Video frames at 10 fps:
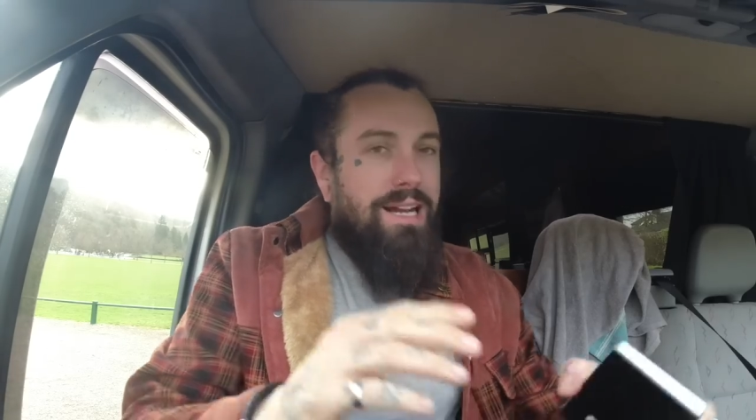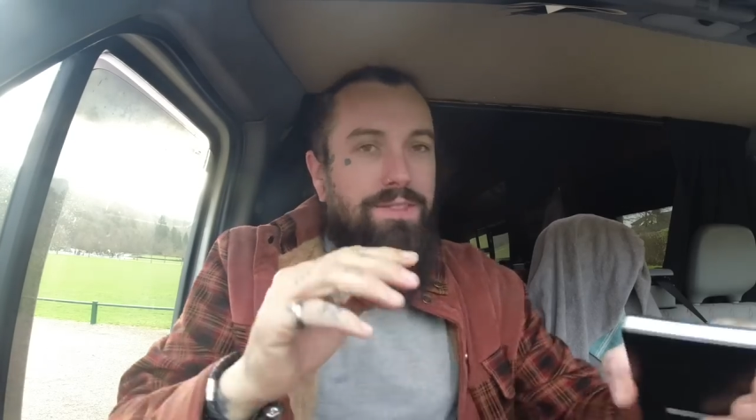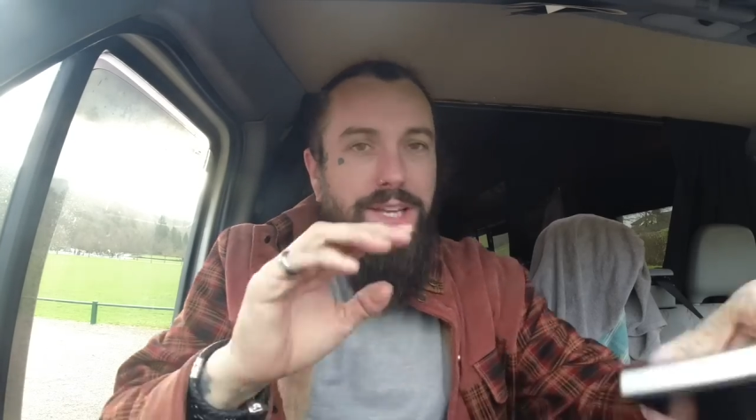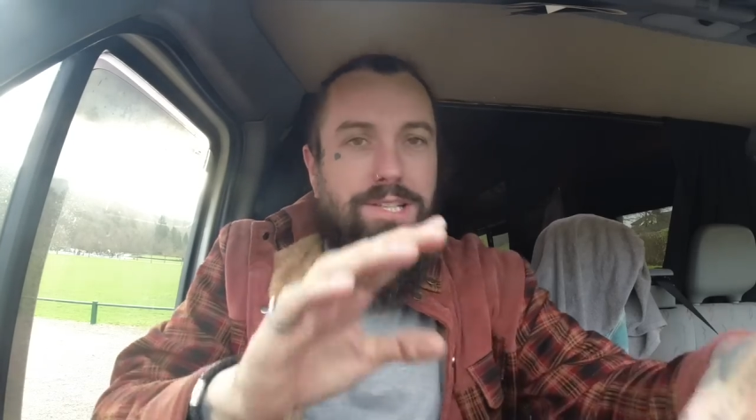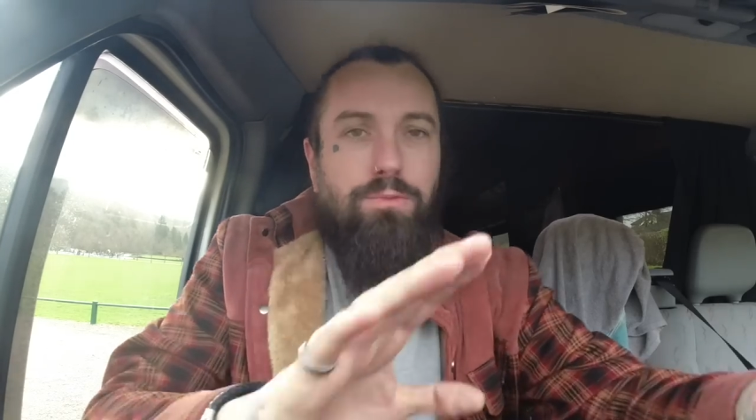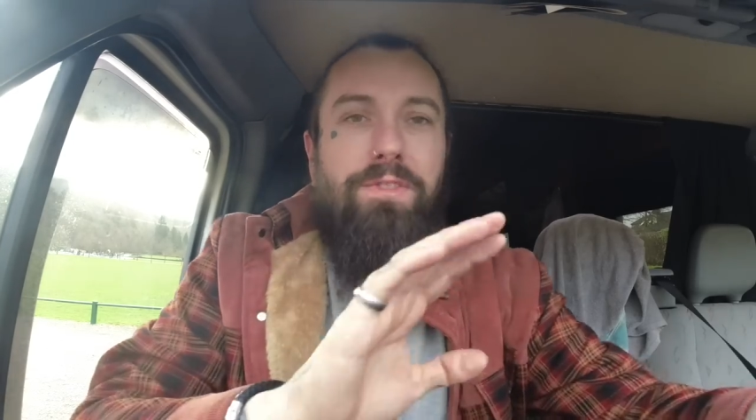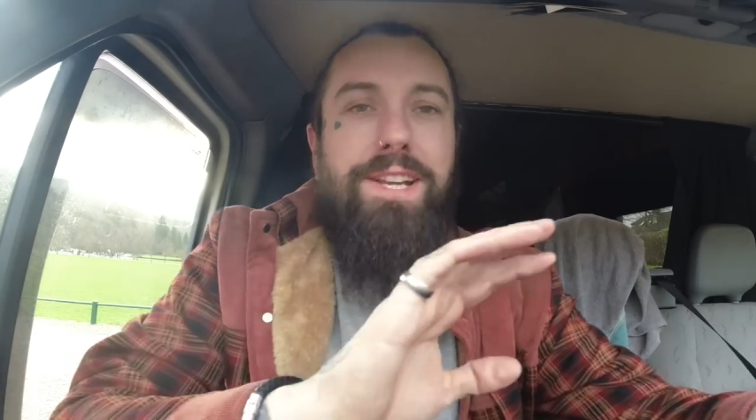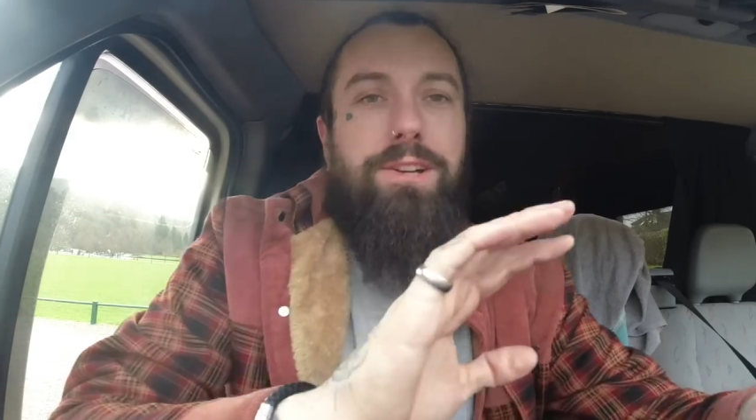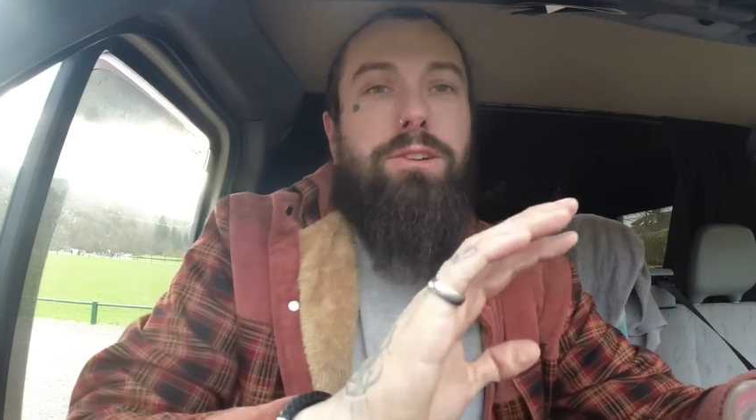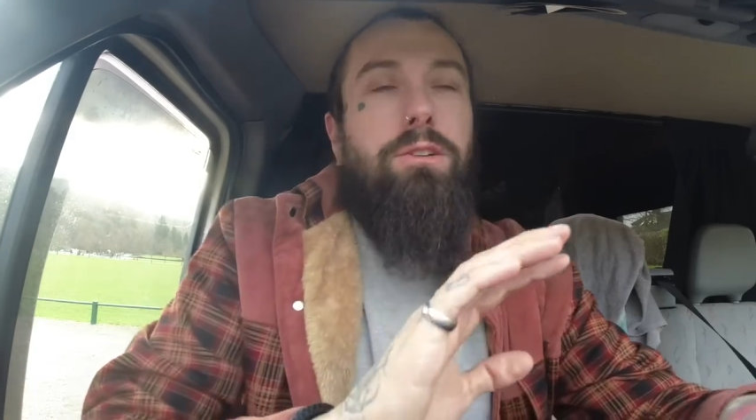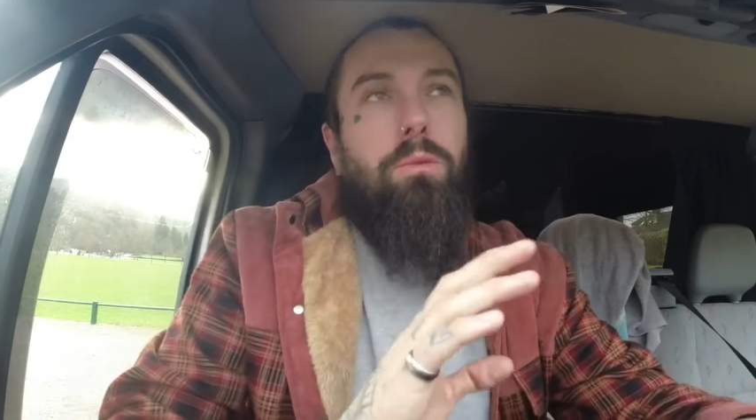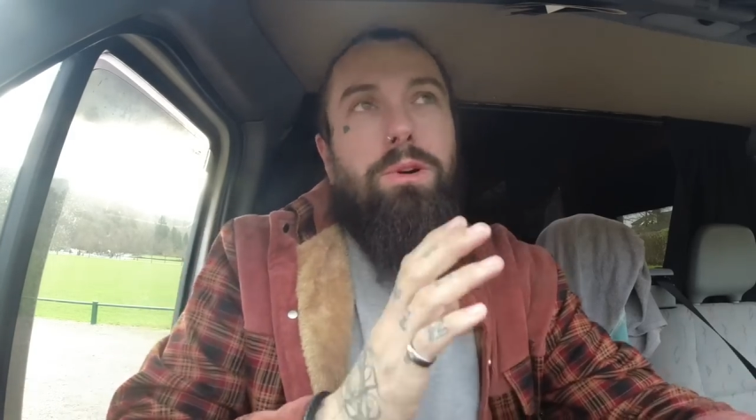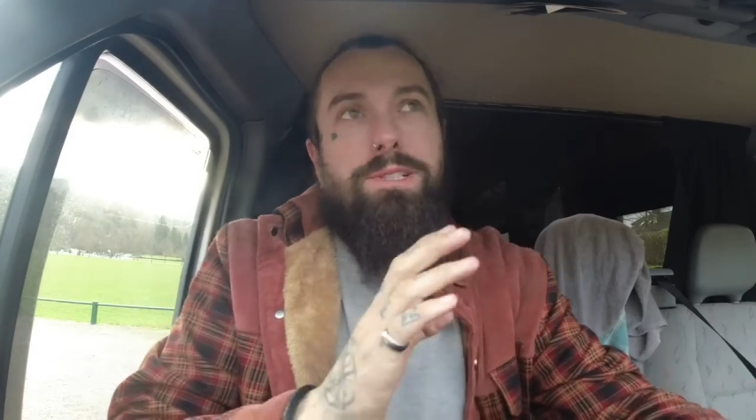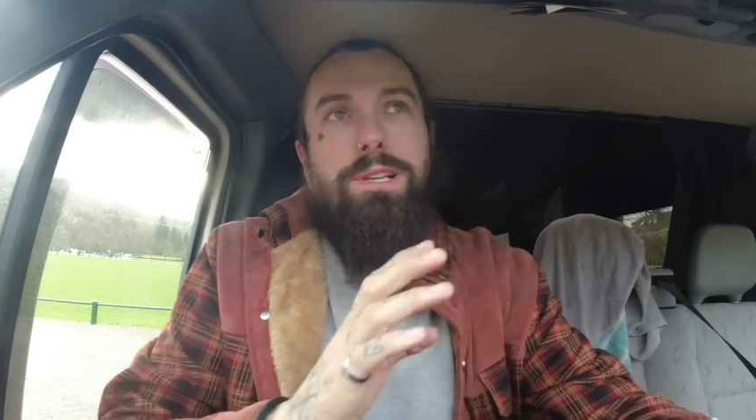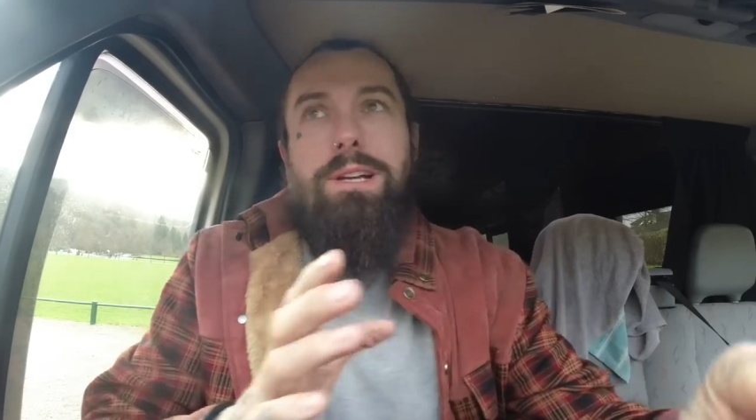This video
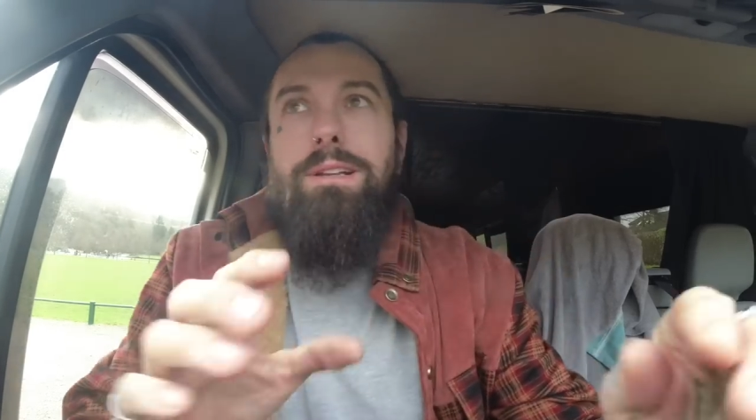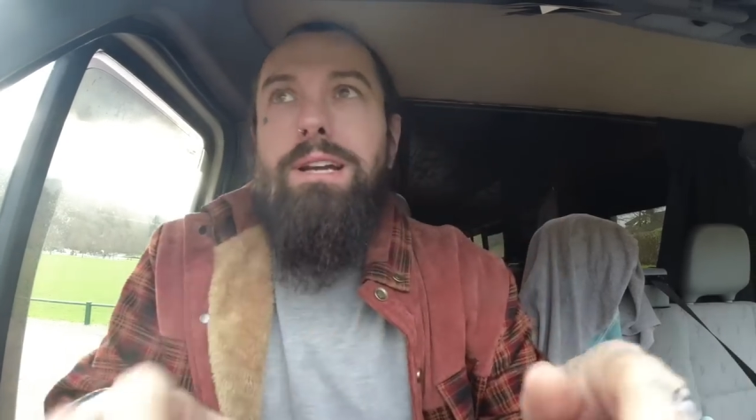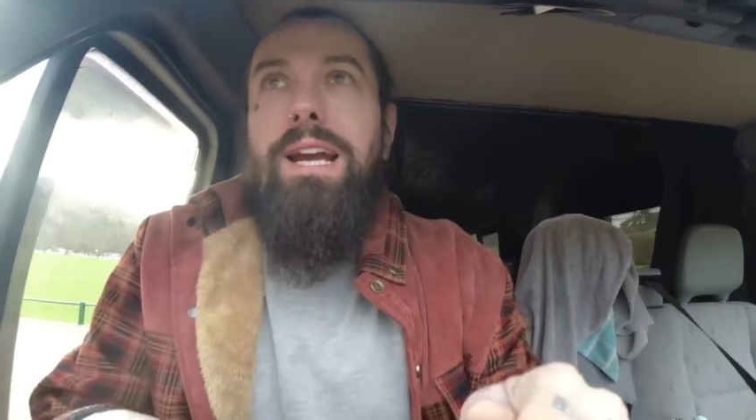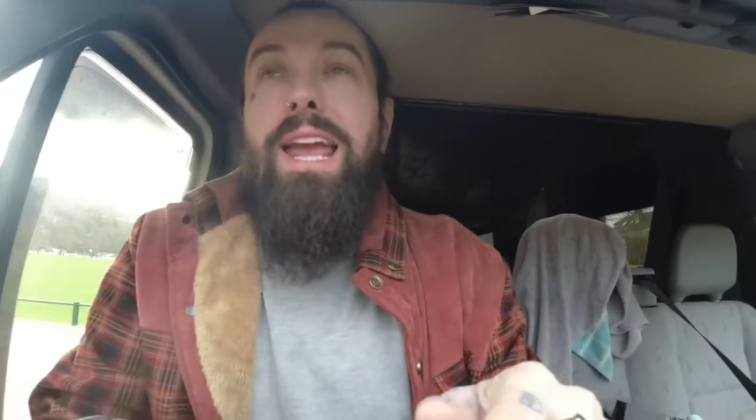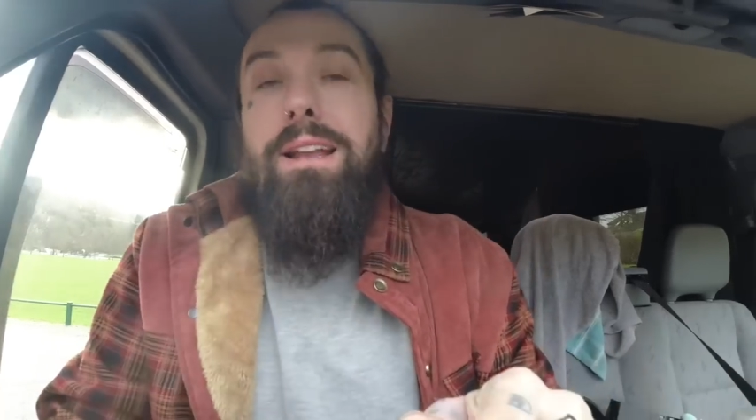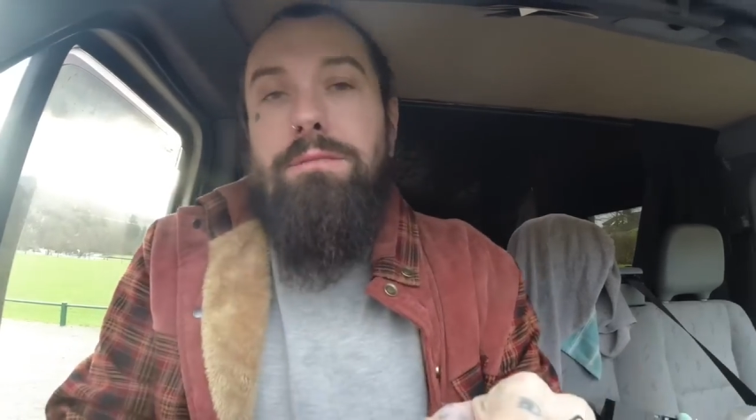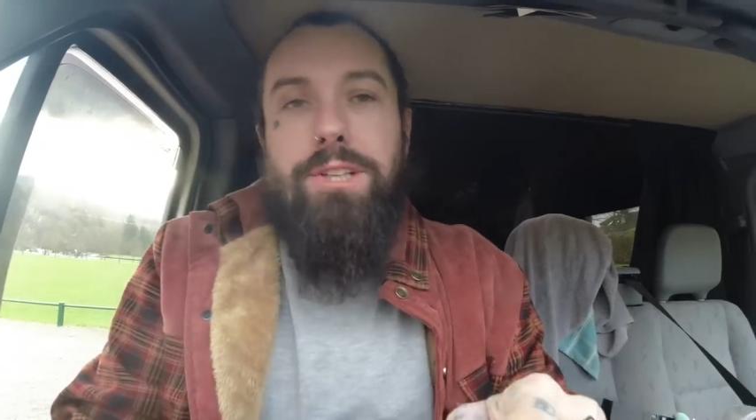was, again,